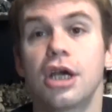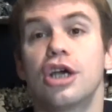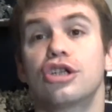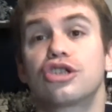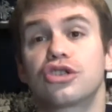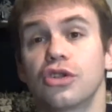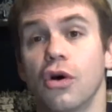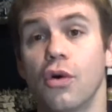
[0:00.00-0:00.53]

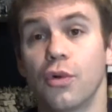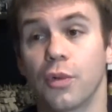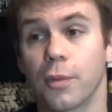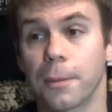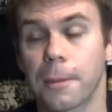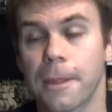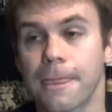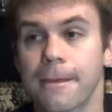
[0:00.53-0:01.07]
So
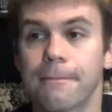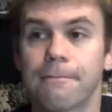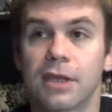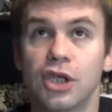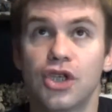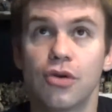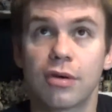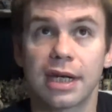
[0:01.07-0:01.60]

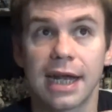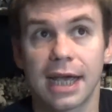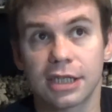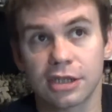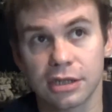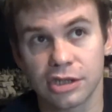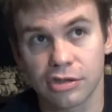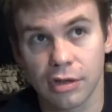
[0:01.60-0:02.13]
you can
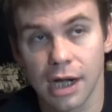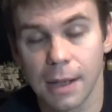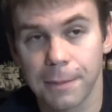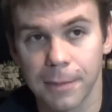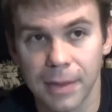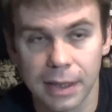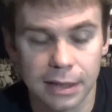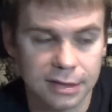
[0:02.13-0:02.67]
actually drop them in.